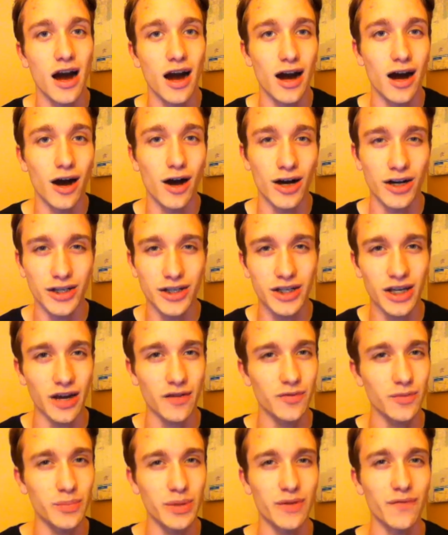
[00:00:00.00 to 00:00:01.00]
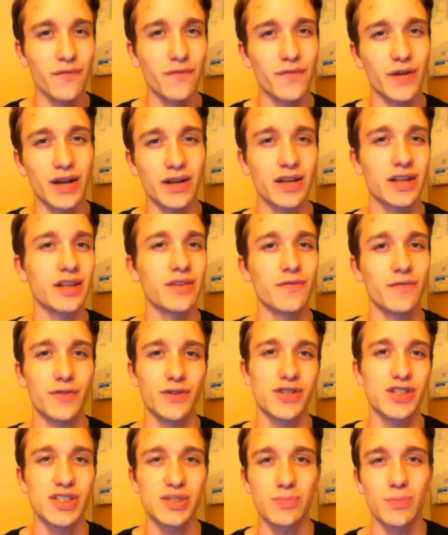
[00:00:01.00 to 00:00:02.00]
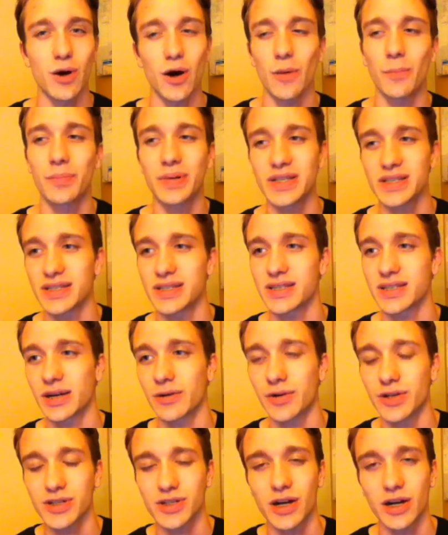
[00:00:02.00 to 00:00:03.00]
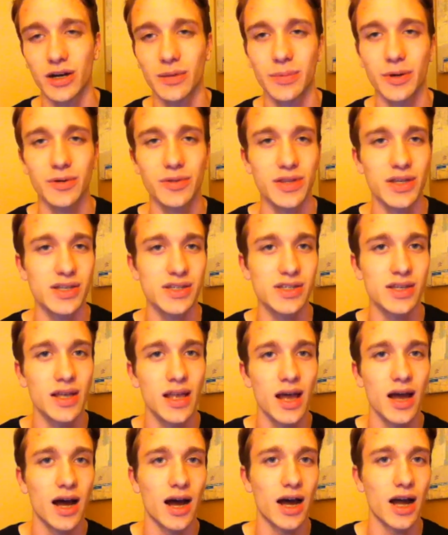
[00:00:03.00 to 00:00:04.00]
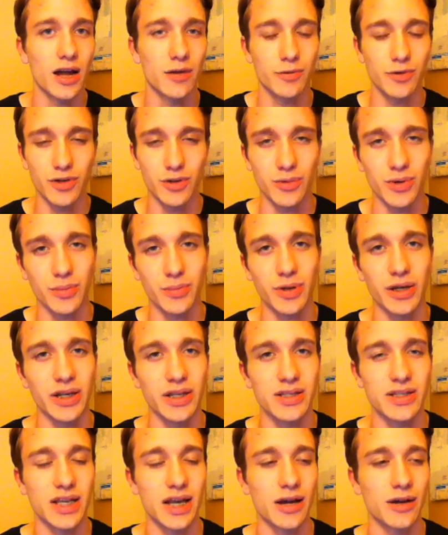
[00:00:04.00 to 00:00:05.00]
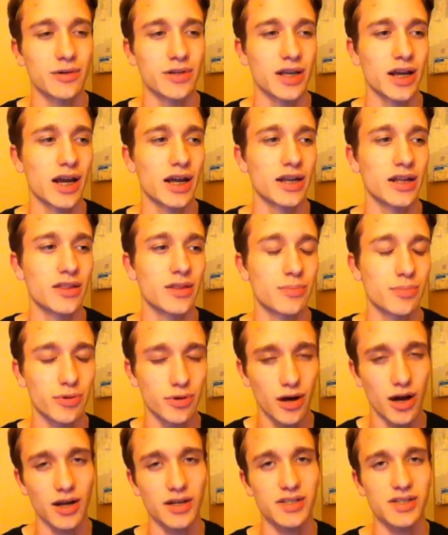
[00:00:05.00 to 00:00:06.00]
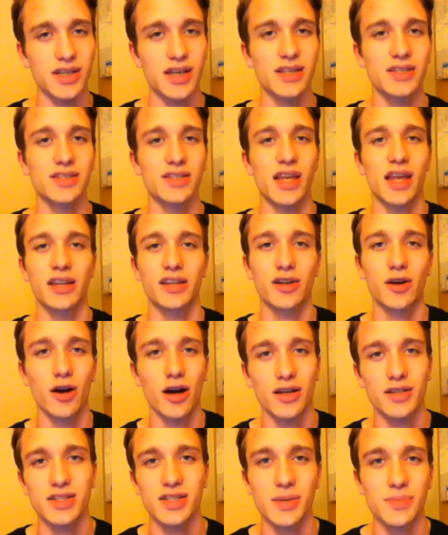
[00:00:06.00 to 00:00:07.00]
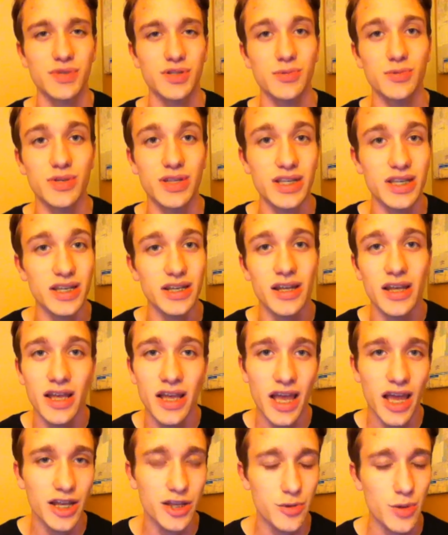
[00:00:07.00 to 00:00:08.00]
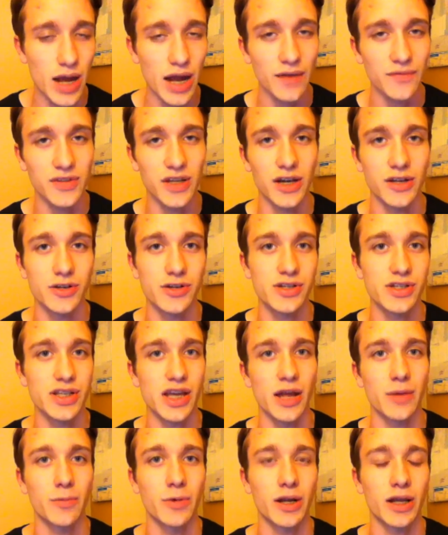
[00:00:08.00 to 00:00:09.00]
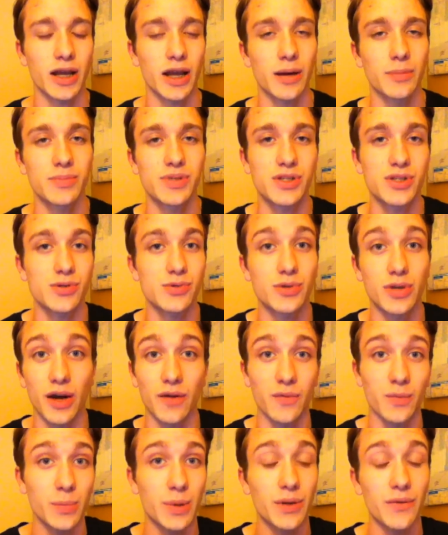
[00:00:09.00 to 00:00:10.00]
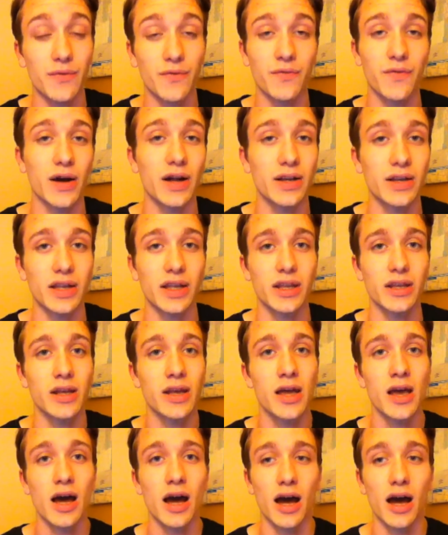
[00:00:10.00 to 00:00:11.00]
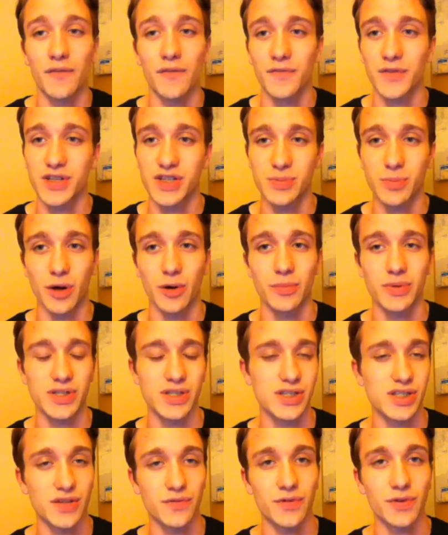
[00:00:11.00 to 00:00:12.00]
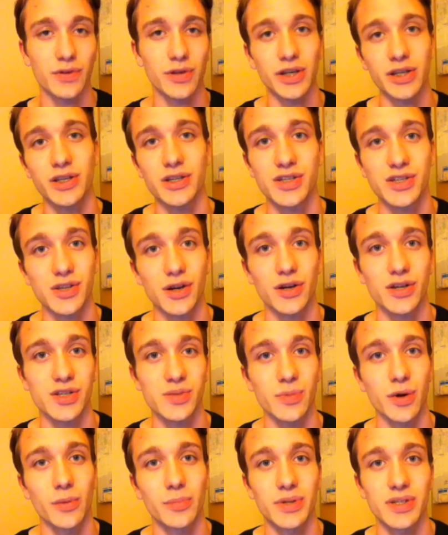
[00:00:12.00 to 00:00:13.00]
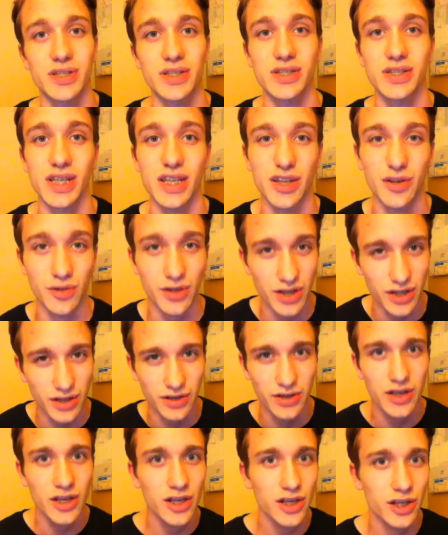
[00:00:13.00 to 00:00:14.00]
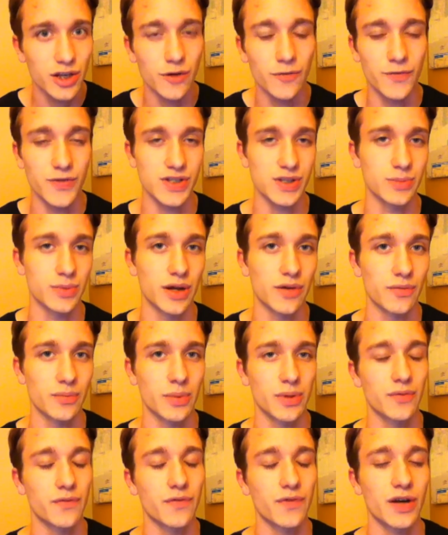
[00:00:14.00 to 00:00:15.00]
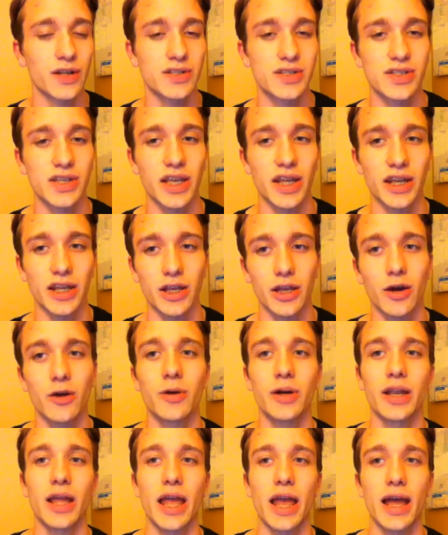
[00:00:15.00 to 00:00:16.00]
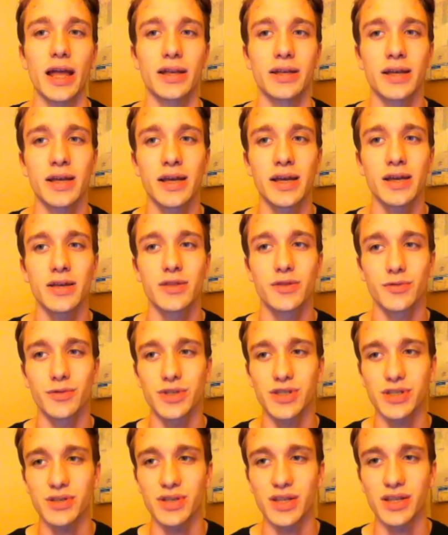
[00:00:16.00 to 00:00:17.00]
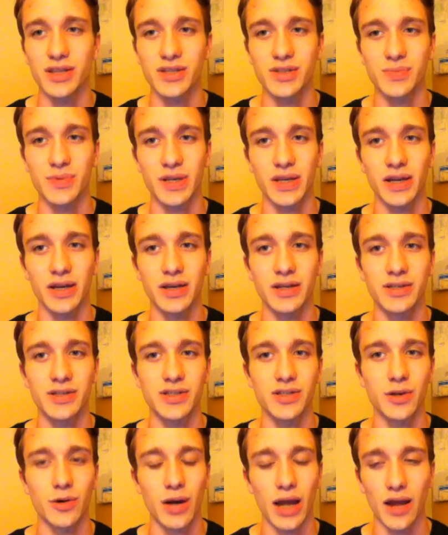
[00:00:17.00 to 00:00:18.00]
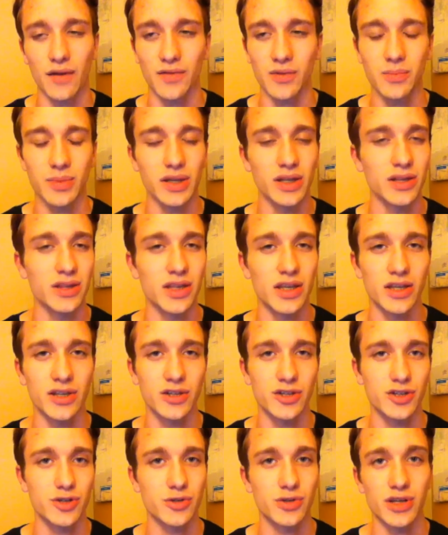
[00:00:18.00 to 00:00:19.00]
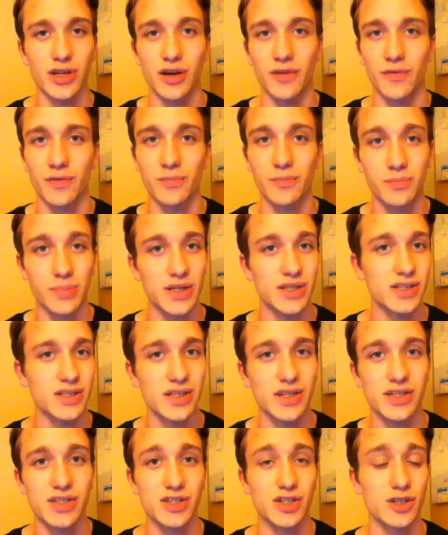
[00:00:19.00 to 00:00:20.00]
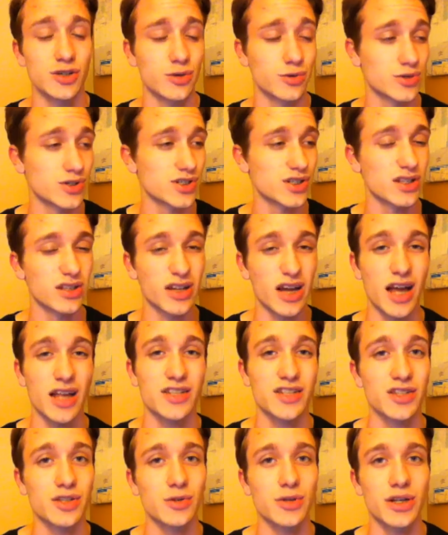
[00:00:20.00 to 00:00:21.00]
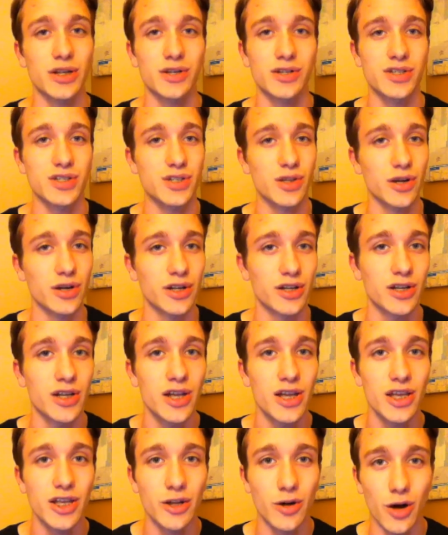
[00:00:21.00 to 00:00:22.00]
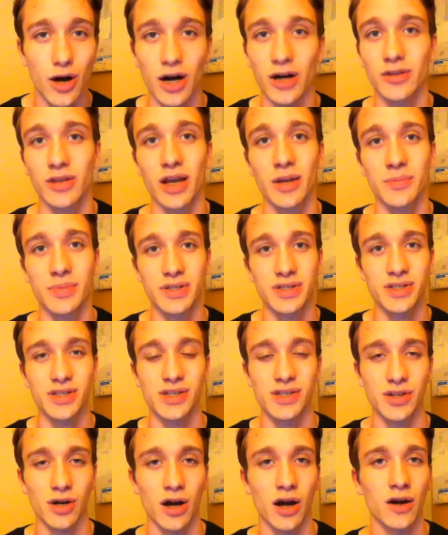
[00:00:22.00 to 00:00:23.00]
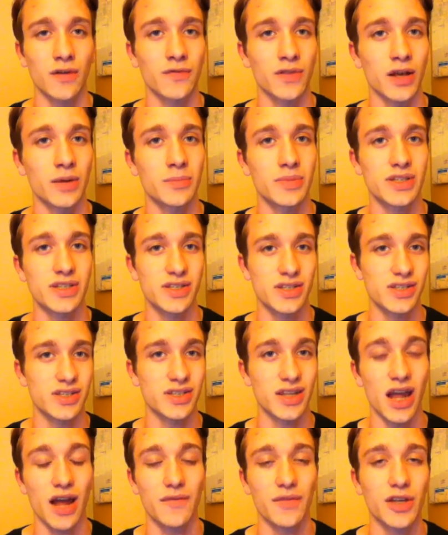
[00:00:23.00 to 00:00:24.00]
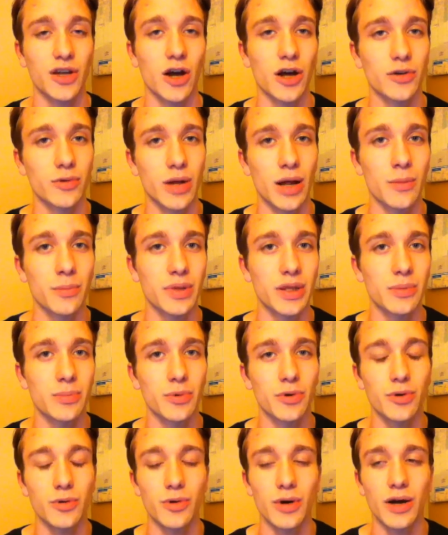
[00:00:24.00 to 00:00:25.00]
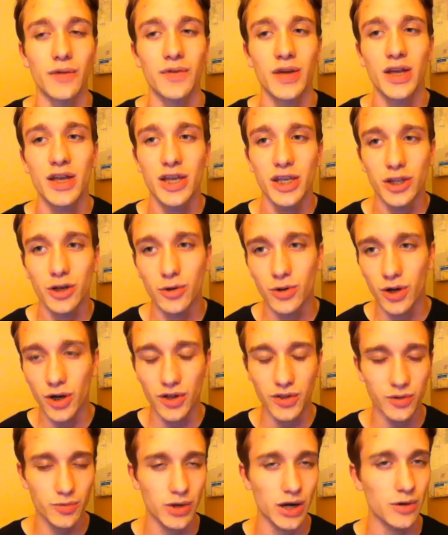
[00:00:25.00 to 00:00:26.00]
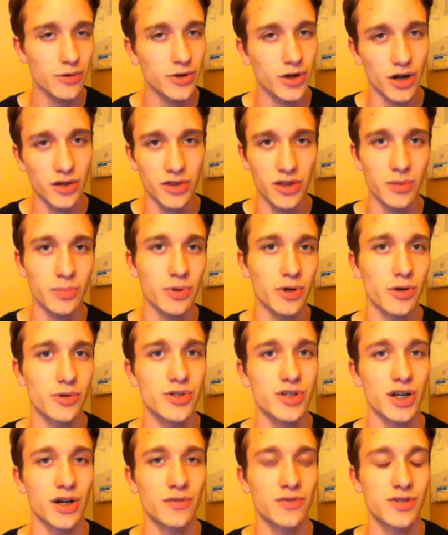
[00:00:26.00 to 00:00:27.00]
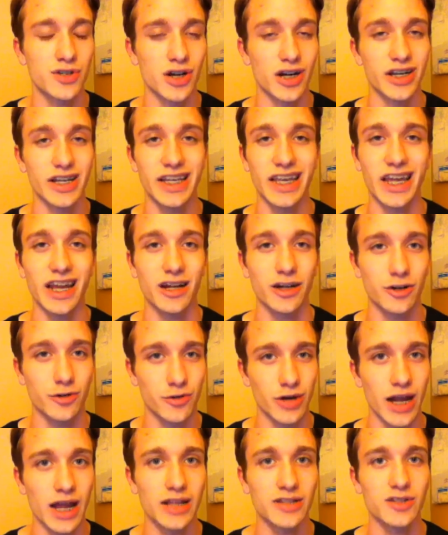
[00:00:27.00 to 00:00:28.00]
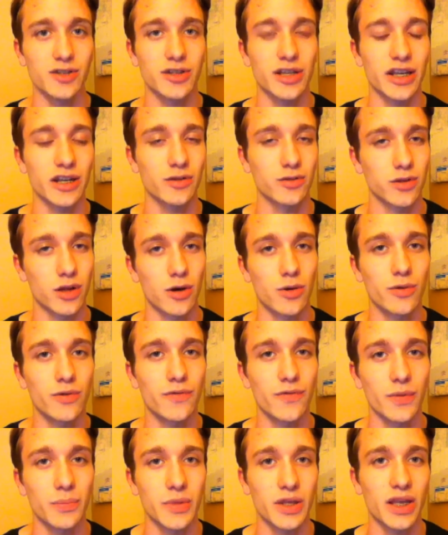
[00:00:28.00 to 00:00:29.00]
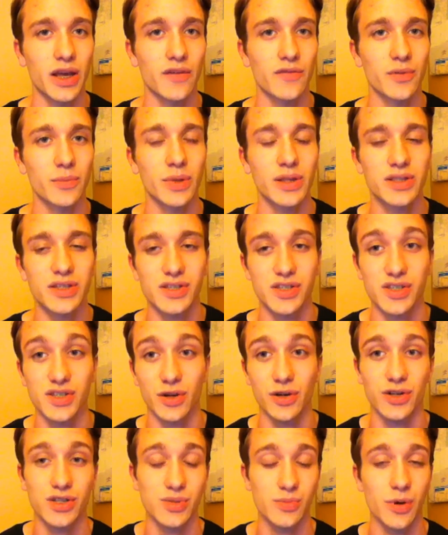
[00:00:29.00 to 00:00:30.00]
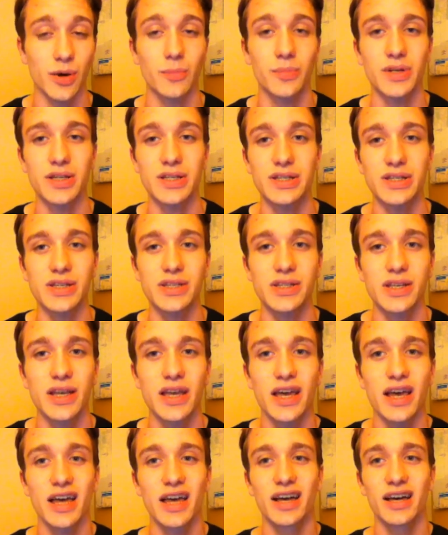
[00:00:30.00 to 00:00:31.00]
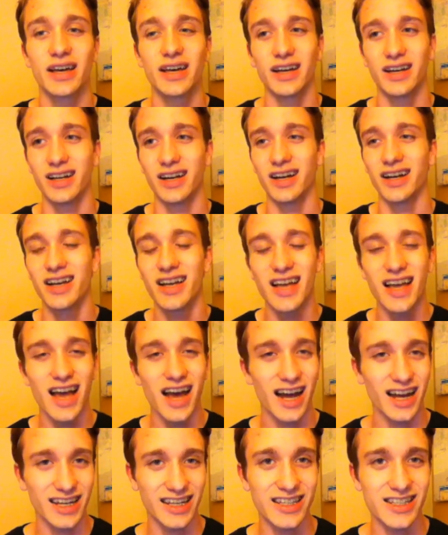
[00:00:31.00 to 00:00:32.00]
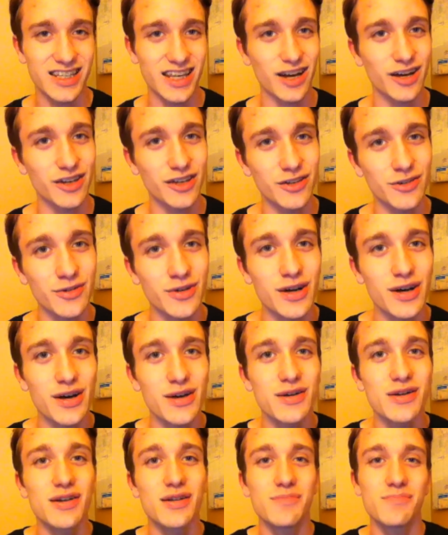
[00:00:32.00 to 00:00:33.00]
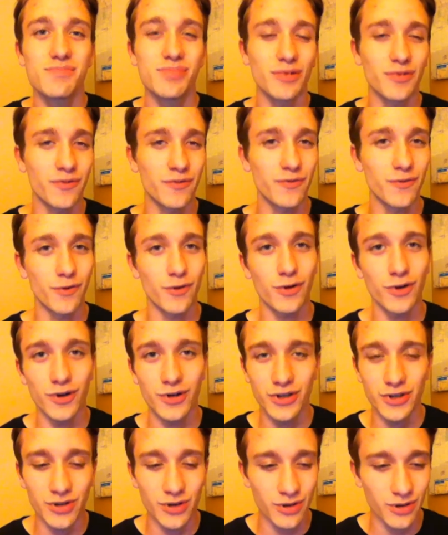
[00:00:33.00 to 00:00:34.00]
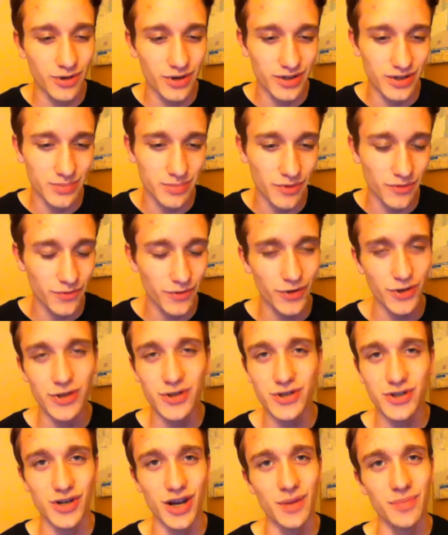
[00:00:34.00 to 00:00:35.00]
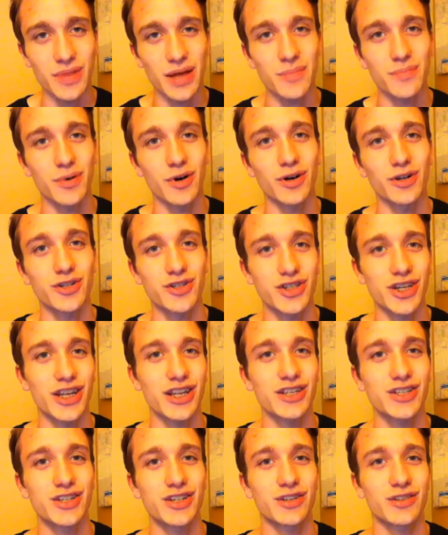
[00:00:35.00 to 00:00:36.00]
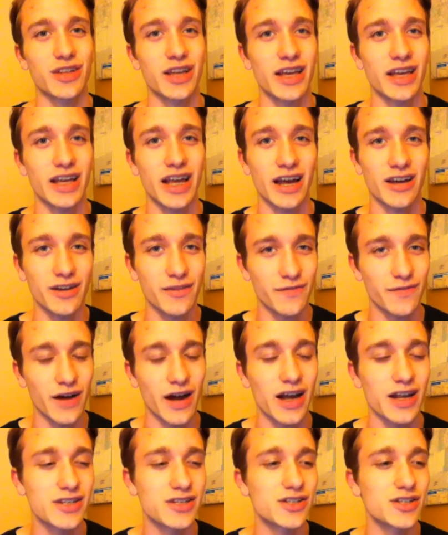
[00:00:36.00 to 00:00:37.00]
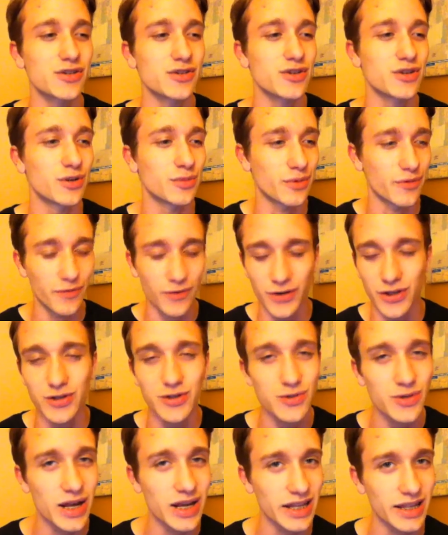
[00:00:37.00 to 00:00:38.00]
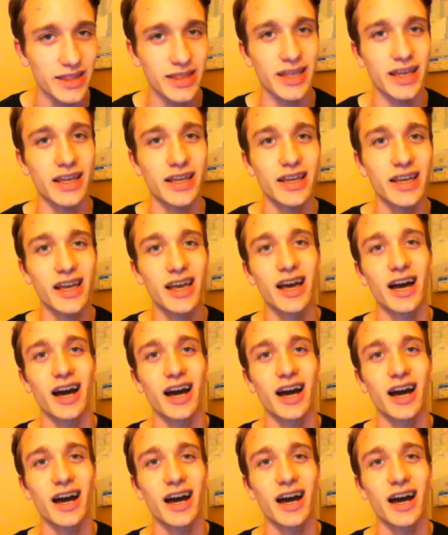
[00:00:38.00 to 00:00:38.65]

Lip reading: on government funding for small business. I want to talk about this. I really want to break it down, kind of the process and concepts you need and you have to understand when it comes to government funding for small business. If you're looking to start a small business and you're looking, for some government funds to get it going. And the reason is because, having been in the industry of business, just in the last 3 years started, online businesses, offline businesses, and having gotten around people who have, gone the approach of trying to get a grant or get a loan from the government to start a small business. I can tell you, before you strap that ball and chain to your leg, I'd advise you, before you do anything